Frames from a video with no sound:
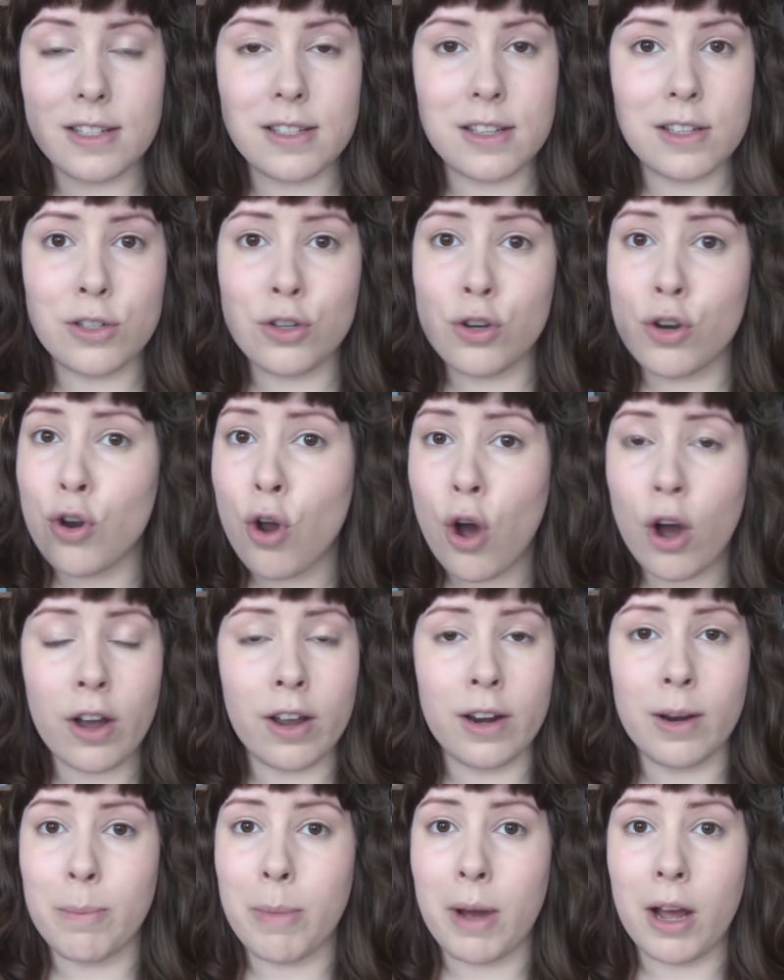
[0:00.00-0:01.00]
This is not
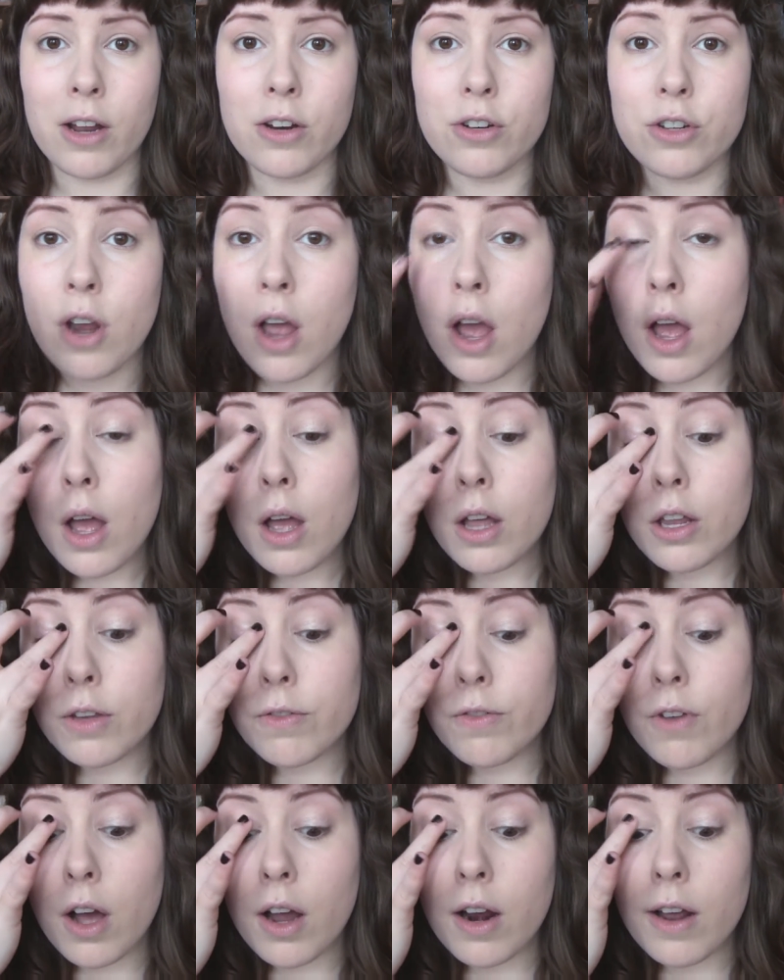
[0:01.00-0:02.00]
going to budge.
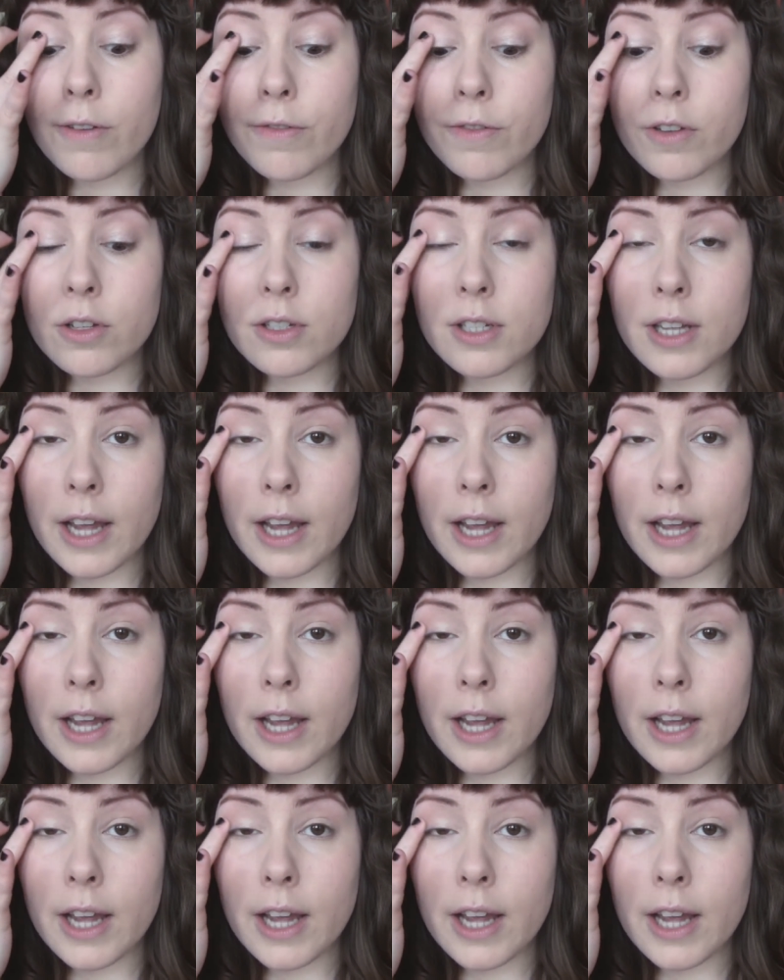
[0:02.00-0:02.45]
You've got a few